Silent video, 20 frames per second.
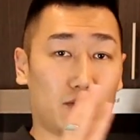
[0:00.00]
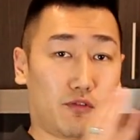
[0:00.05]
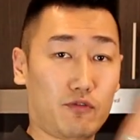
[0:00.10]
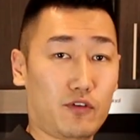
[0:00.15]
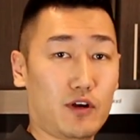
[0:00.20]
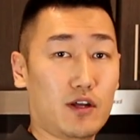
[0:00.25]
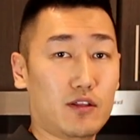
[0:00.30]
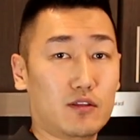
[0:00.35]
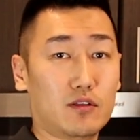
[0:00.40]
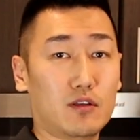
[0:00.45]

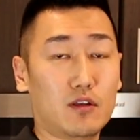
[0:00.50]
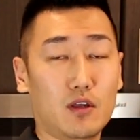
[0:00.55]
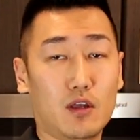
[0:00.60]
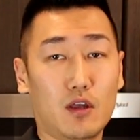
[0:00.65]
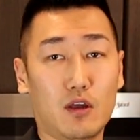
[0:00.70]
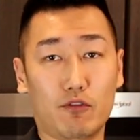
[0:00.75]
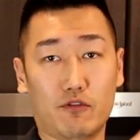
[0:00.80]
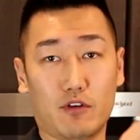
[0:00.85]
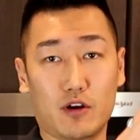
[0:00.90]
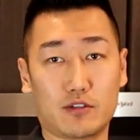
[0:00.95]
the
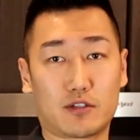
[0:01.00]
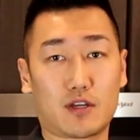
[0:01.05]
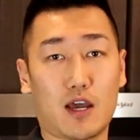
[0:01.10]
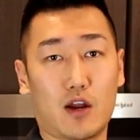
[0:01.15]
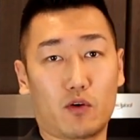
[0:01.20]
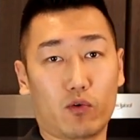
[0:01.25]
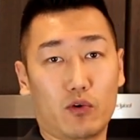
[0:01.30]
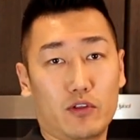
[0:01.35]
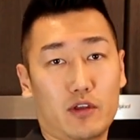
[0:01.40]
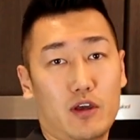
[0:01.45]
friends
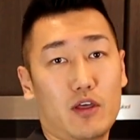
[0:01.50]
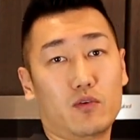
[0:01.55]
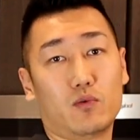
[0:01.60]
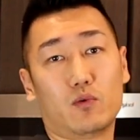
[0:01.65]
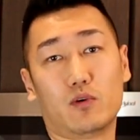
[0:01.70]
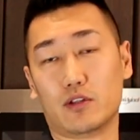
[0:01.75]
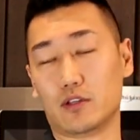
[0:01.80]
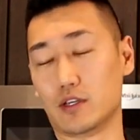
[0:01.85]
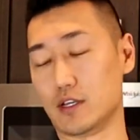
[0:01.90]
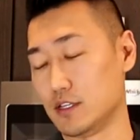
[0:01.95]
category. The other one